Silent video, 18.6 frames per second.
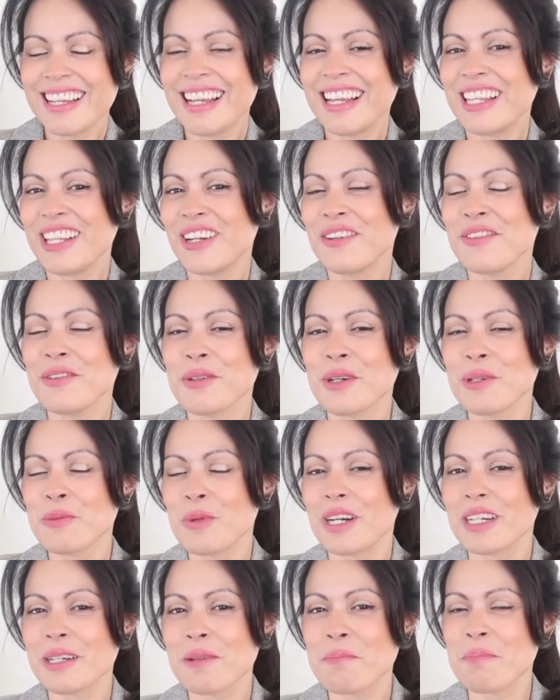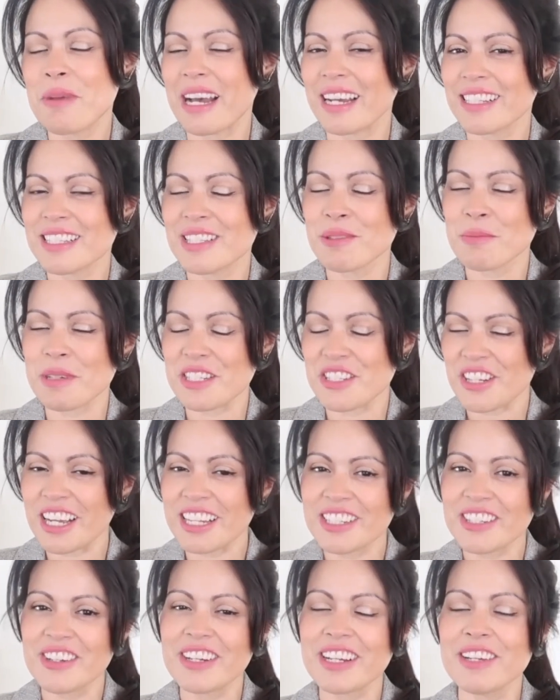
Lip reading: Hello everyone, welcome back to my channel.